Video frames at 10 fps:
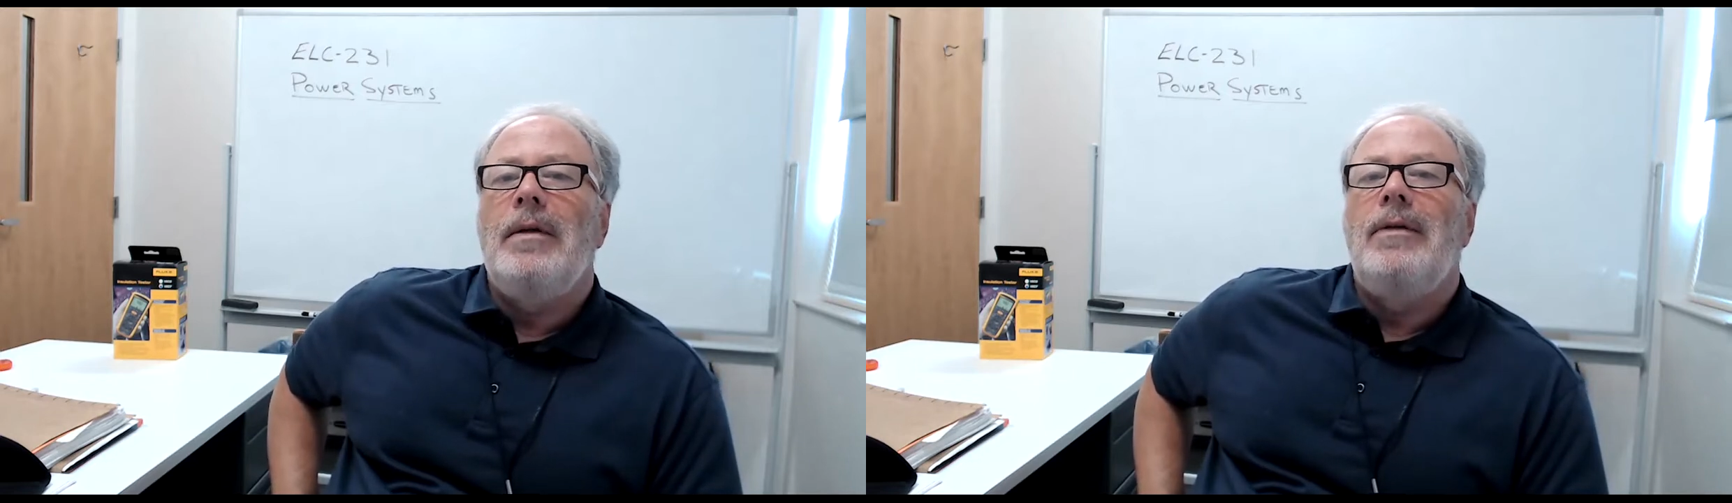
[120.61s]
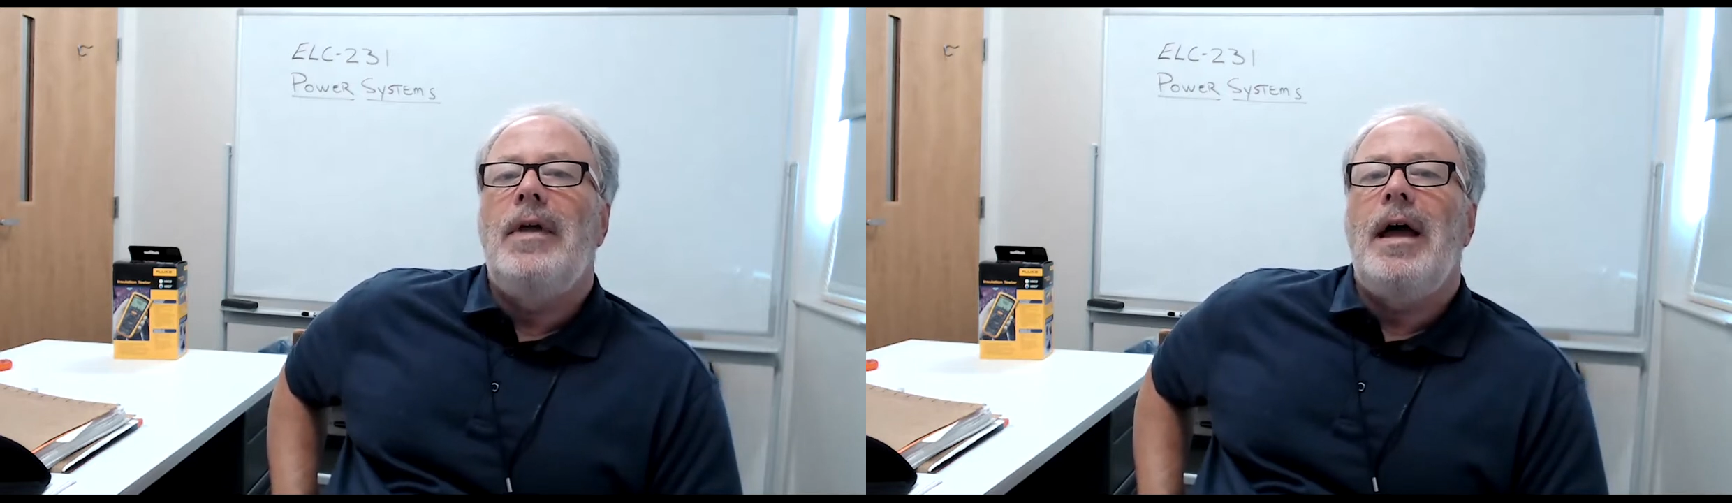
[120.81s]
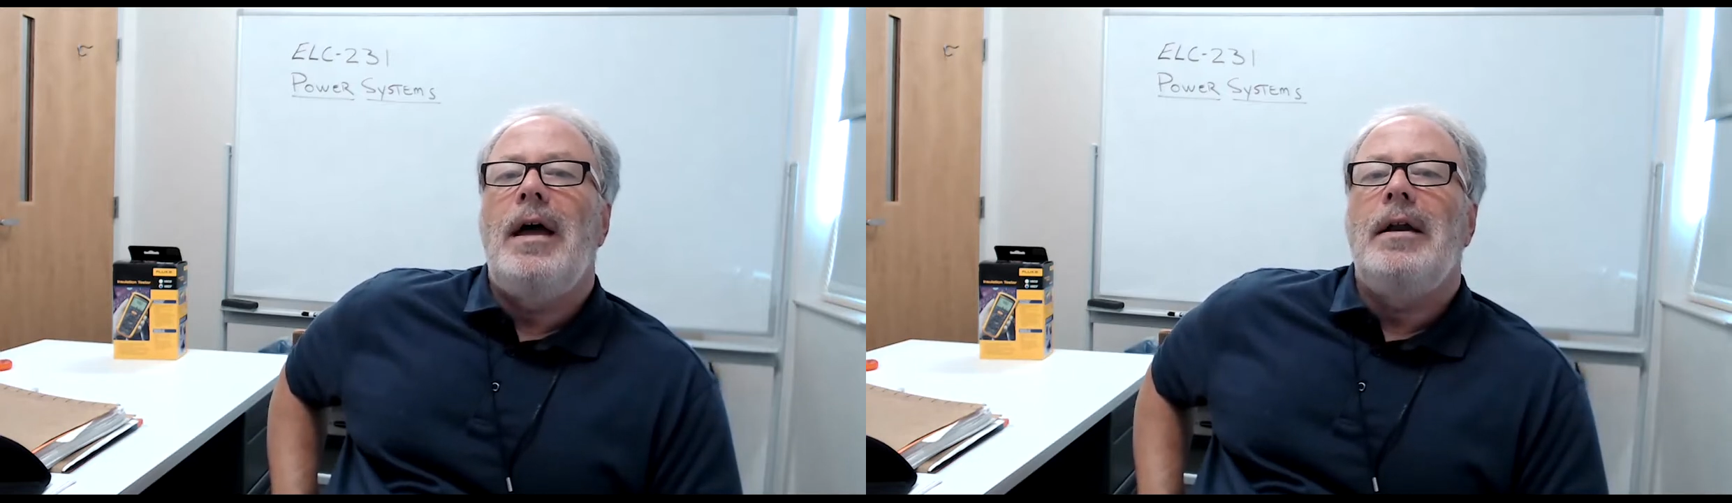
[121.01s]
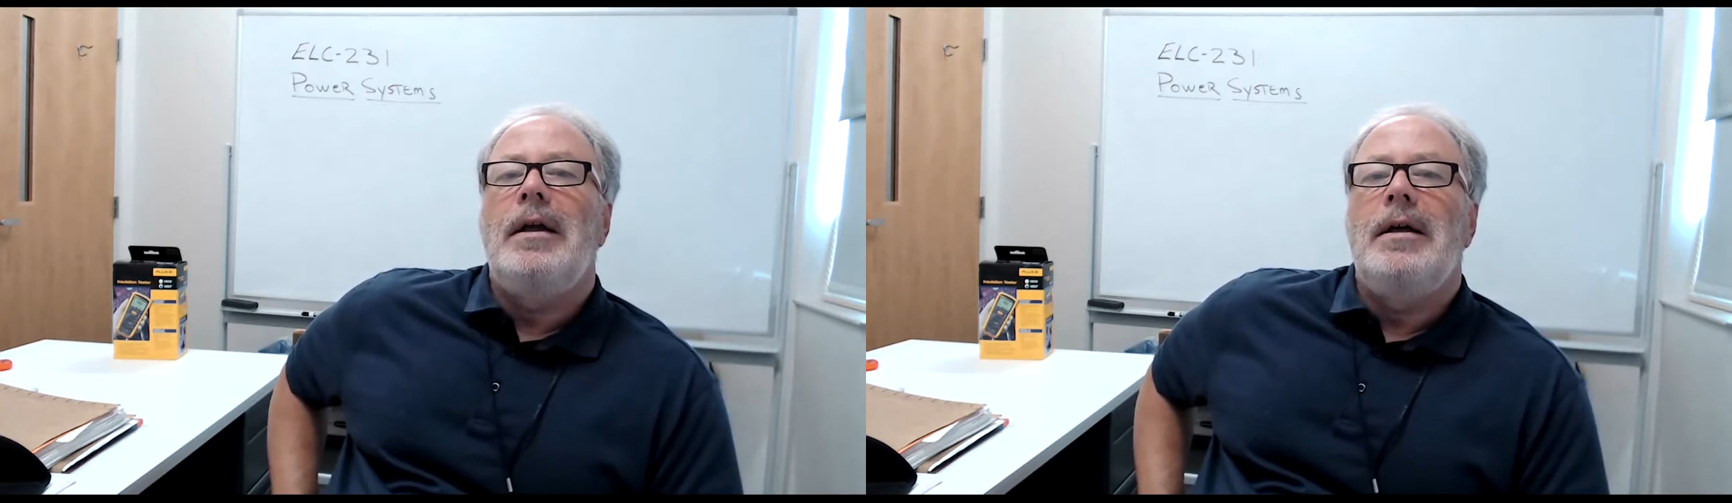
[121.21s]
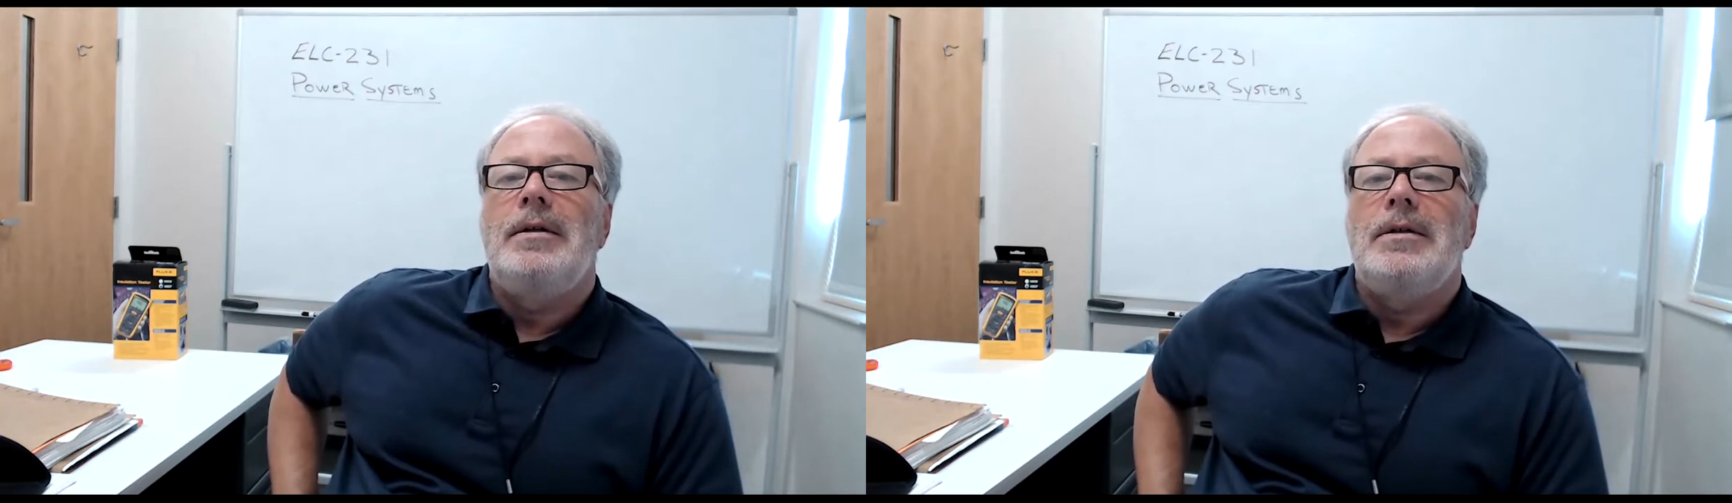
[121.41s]
that
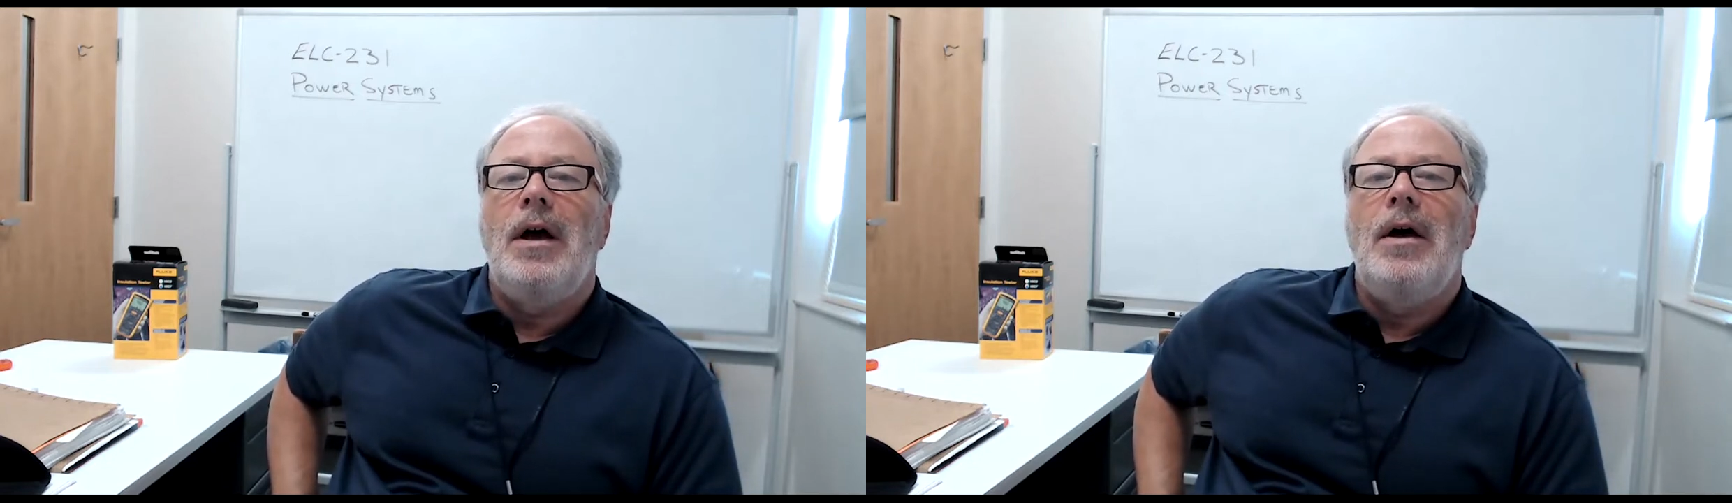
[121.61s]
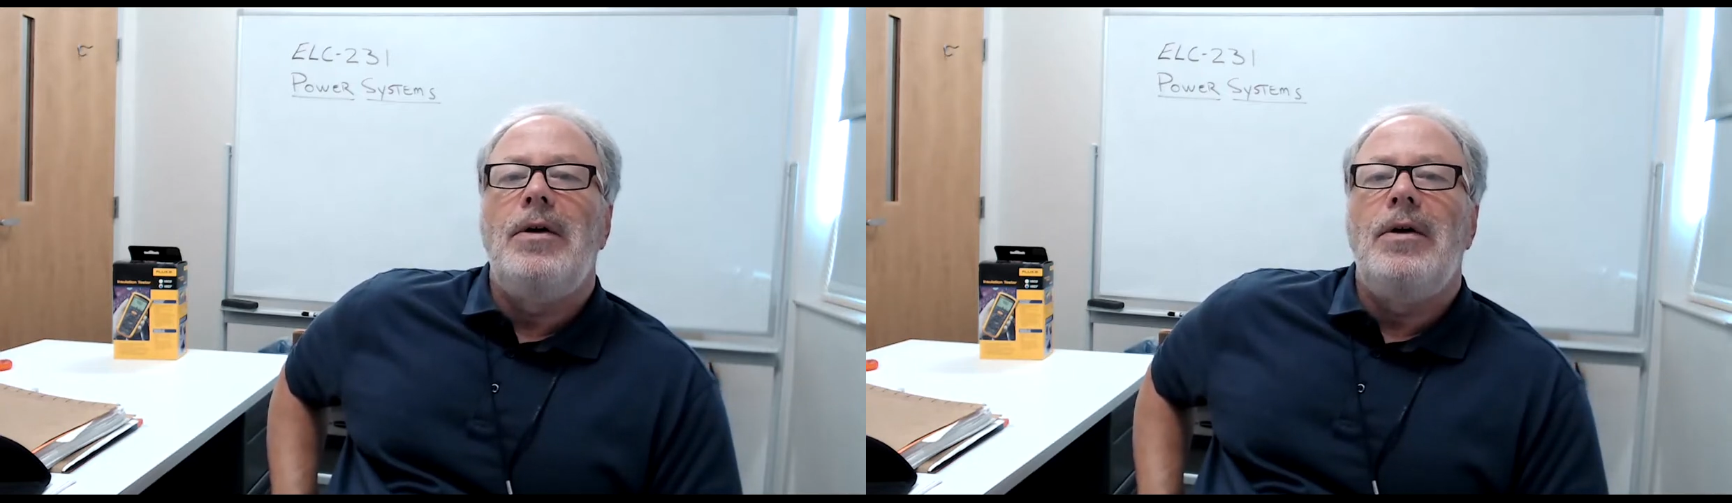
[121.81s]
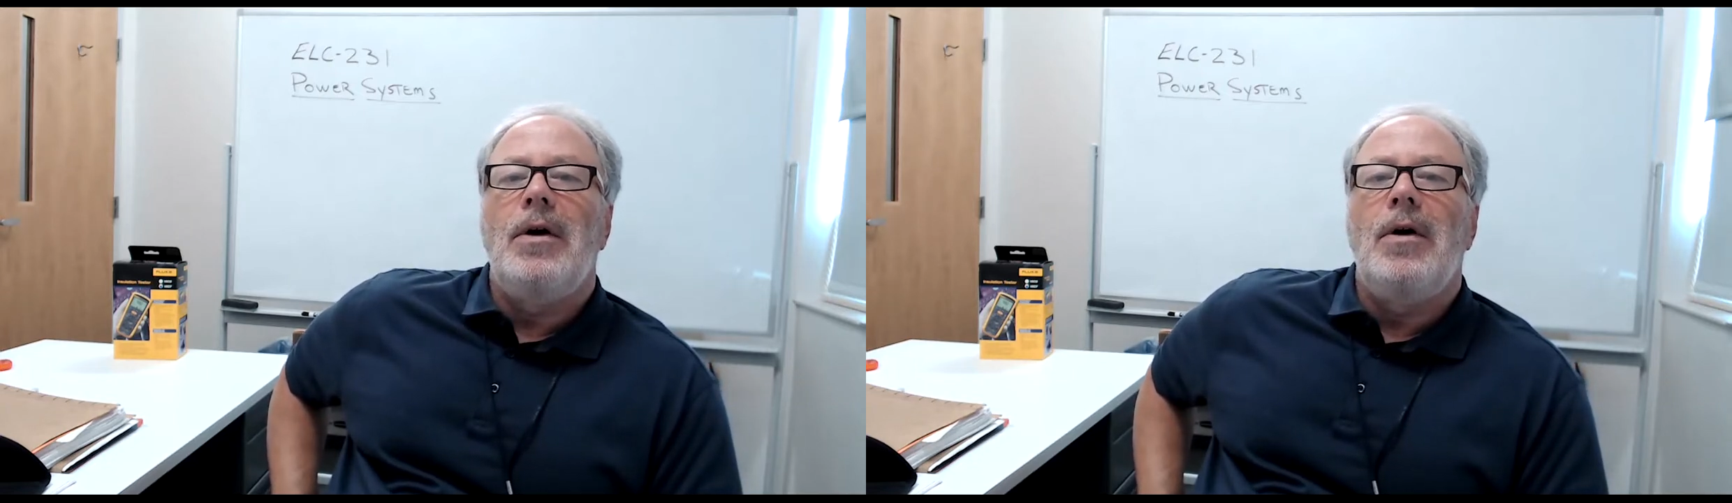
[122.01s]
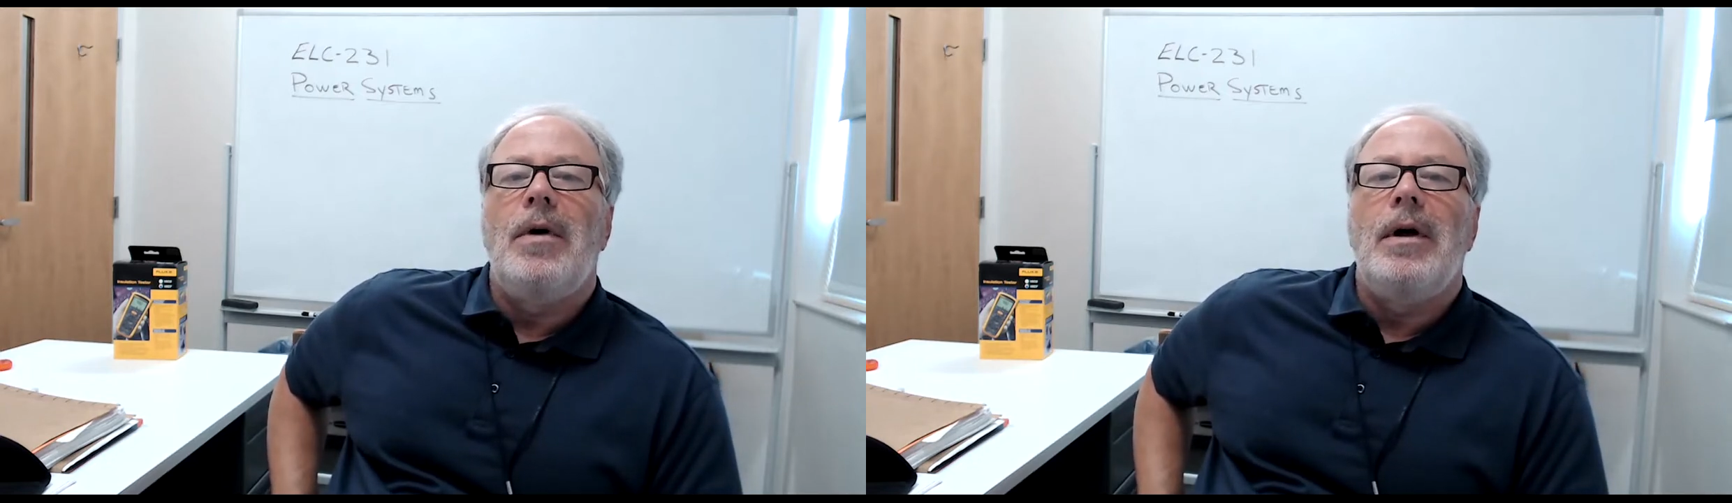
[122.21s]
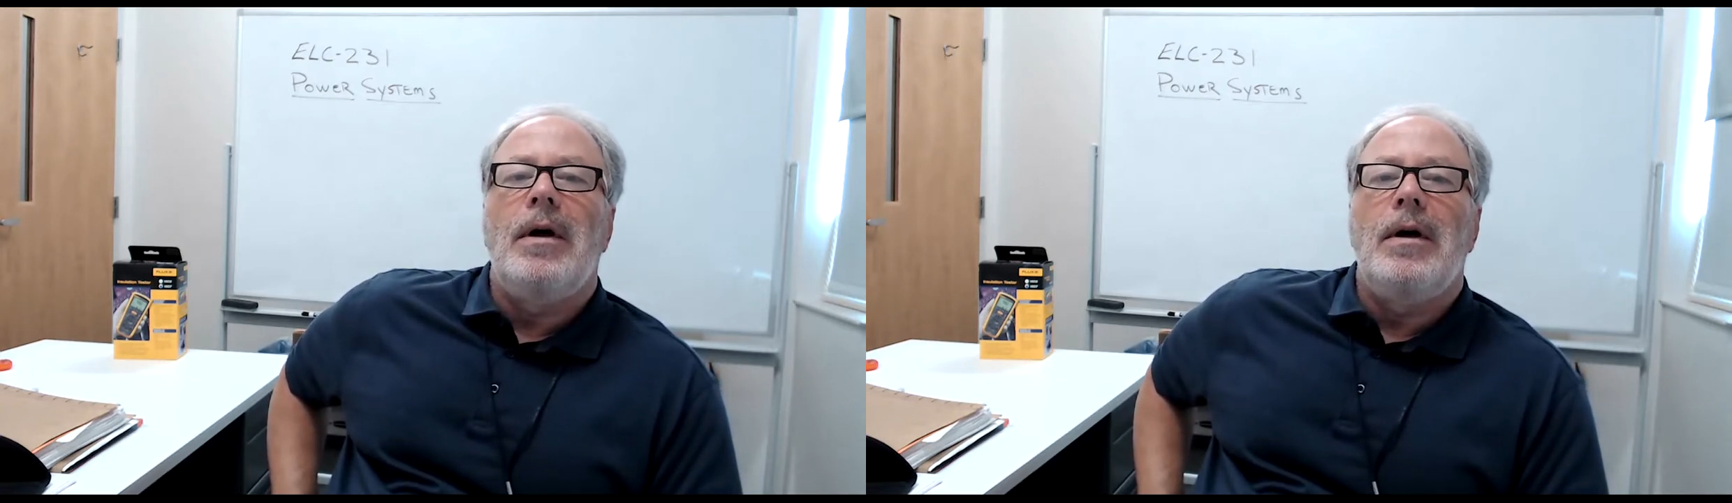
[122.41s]
is undergoing